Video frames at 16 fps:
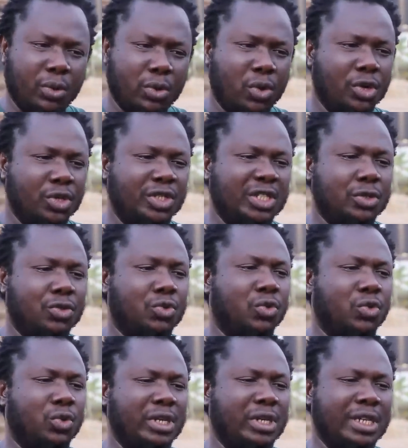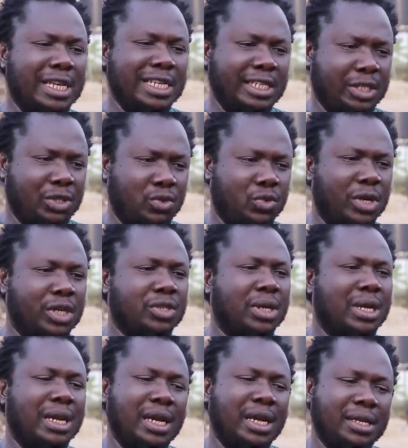What are we going to do in a
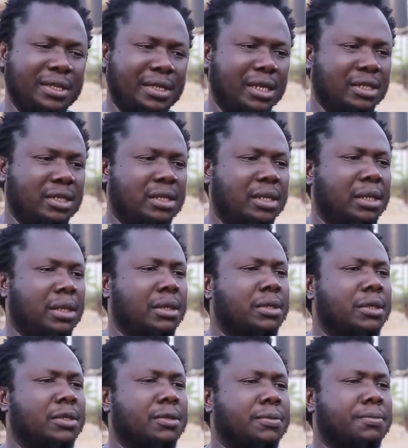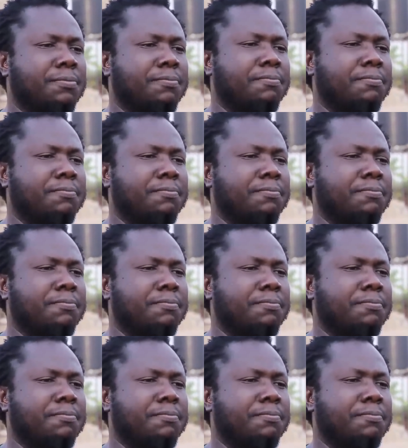situation like this?